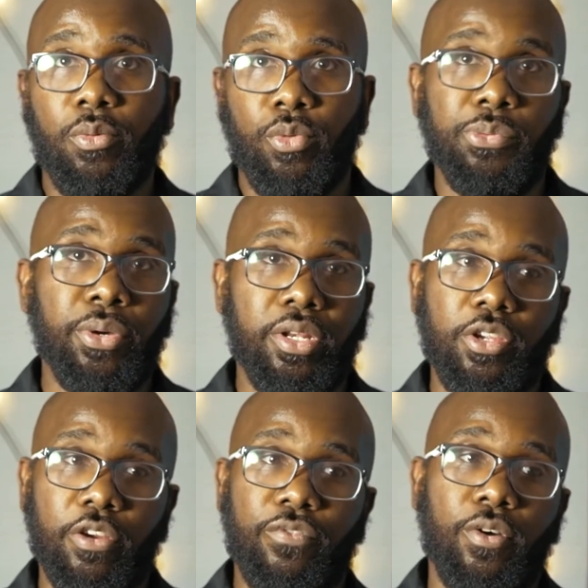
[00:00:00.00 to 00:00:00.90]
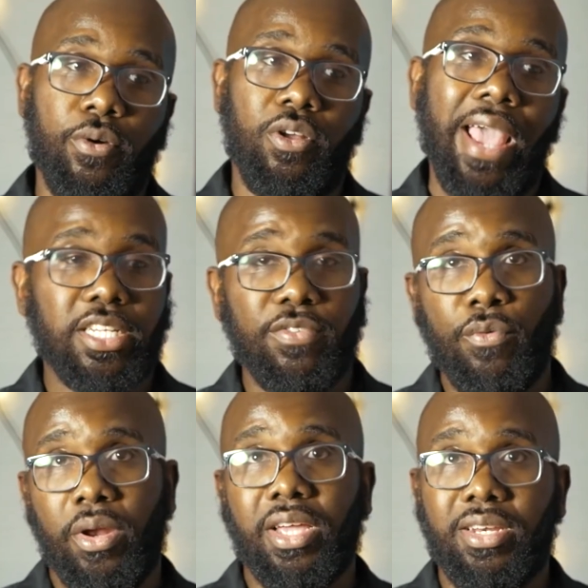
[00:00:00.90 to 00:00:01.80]
When you put it in your phone, it'll ask if you
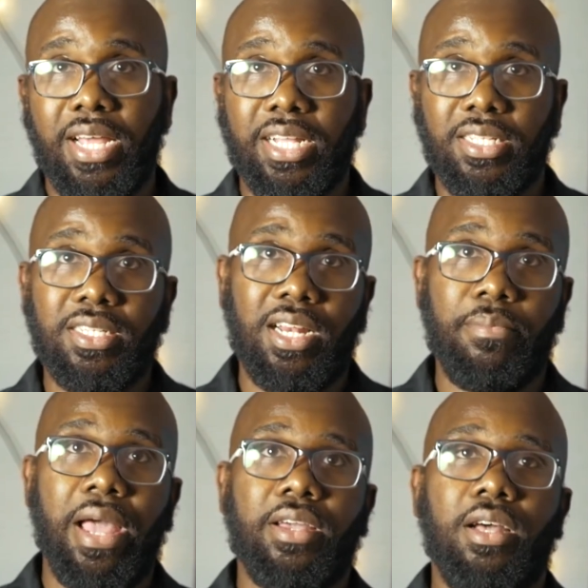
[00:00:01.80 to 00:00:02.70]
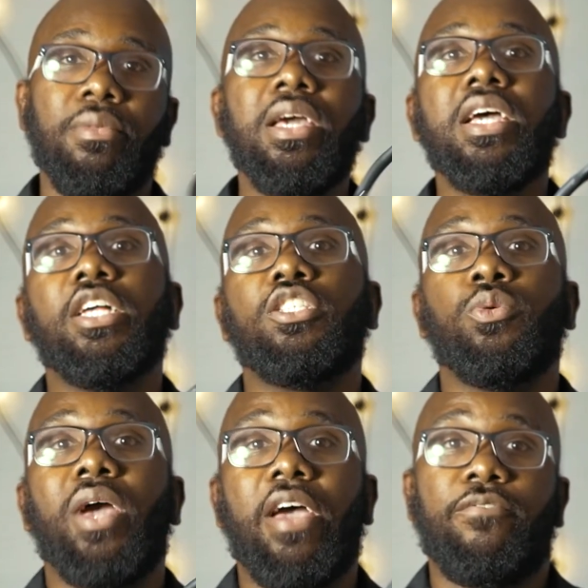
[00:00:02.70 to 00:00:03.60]
want to connect and set it back up as
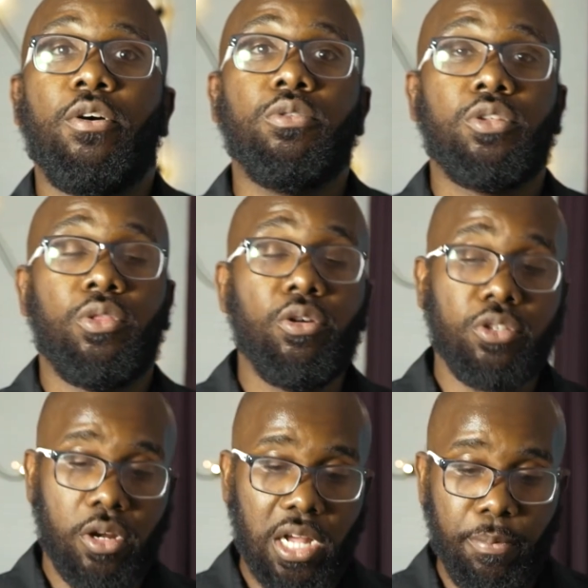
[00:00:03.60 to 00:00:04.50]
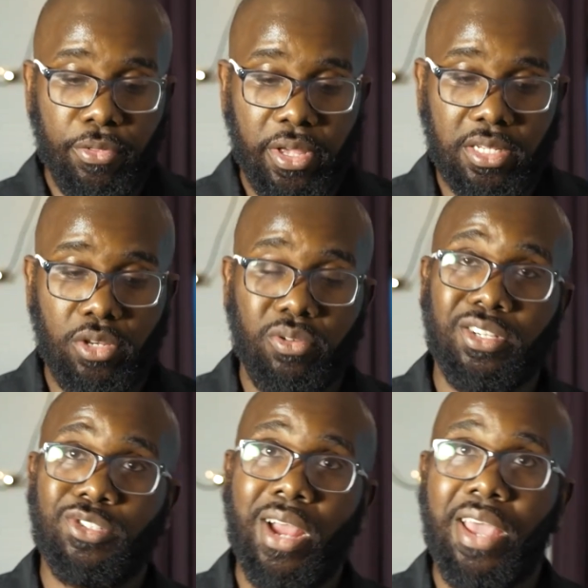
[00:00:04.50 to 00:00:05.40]
new headphones. So those are a couple of things that you can
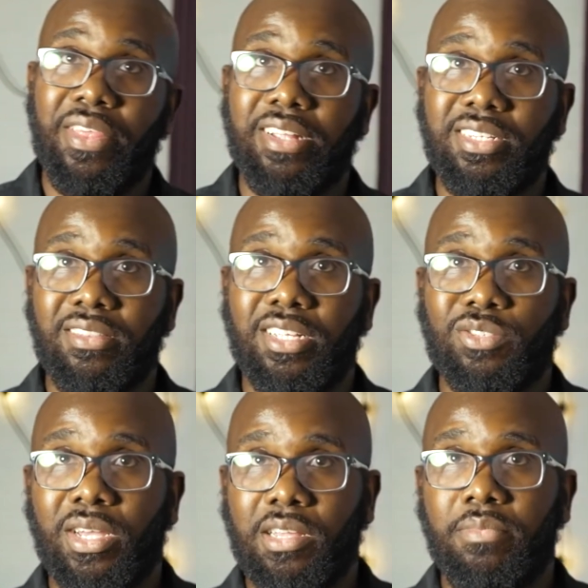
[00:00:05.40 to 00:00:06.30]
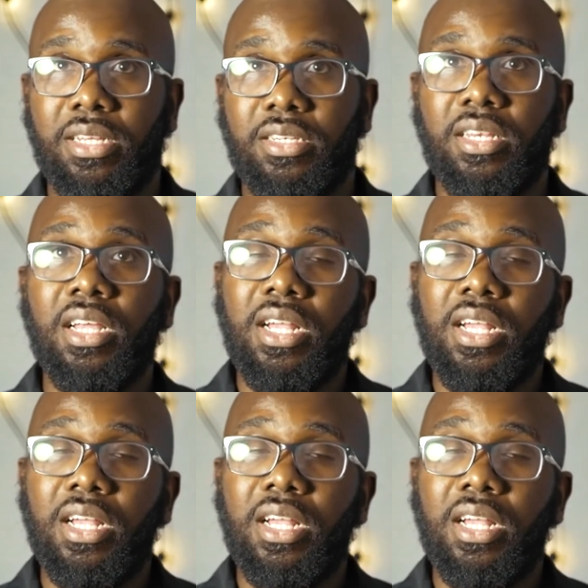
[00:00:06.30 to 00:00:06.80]
try that I've seen that's recommended.